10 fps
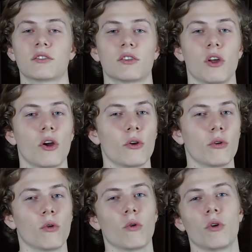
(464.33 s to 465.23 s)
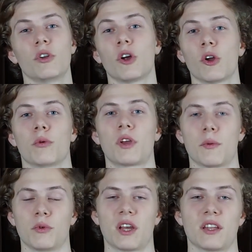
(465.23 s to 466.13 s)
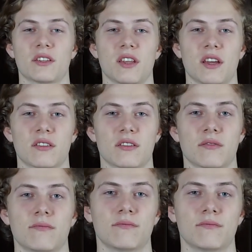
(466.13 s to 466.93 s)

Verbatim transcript: low or no capital gains tax.